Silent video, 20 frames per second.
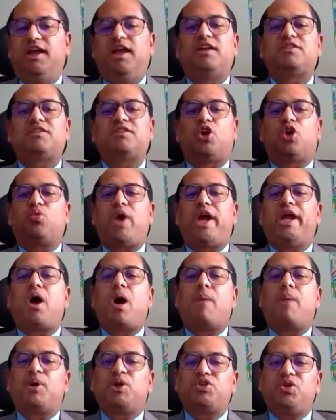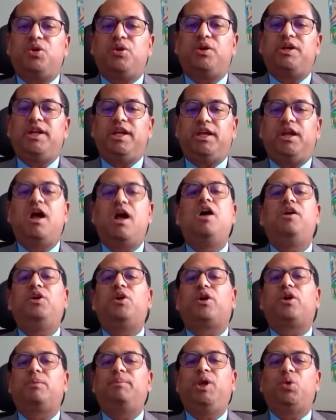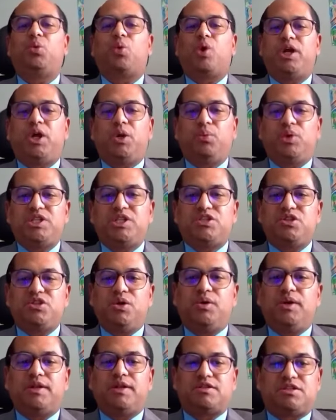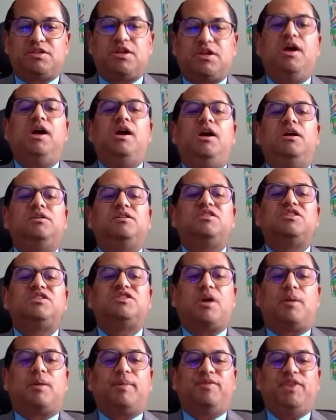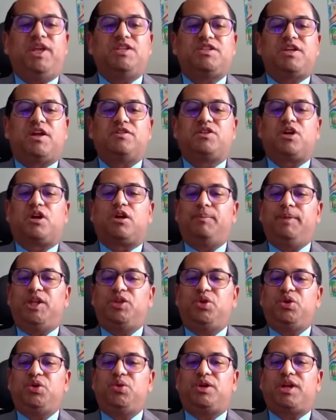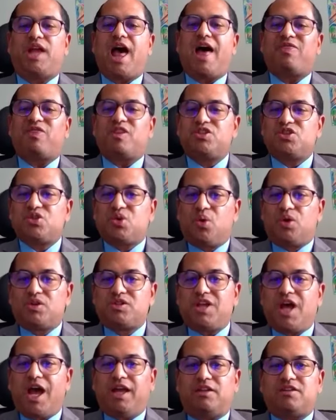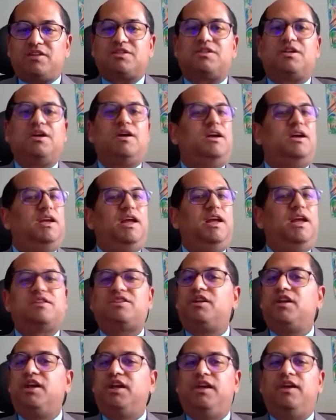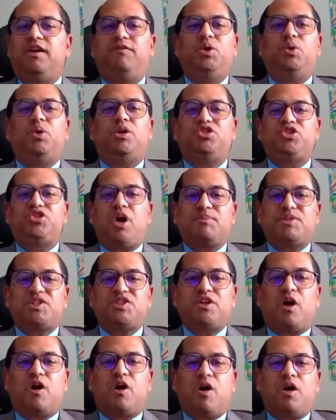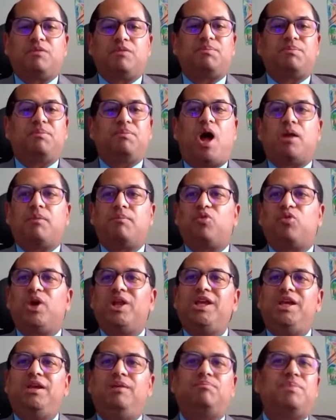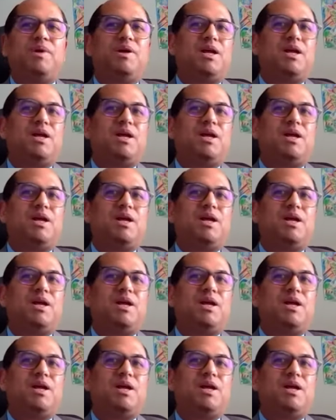it's a great opportunity. You're going to be working with students. Some of these kids are going to be tutored at the school sites. It's going to give you a jump start on really